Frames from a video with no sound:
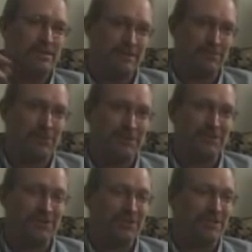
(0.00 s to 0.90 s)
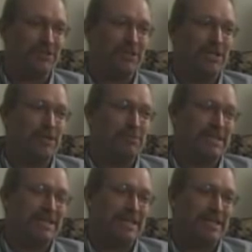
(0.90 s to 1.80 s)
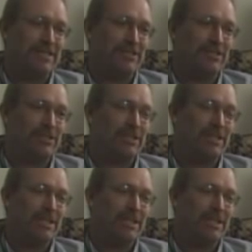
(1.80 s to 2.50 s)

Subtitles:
in parentheses, because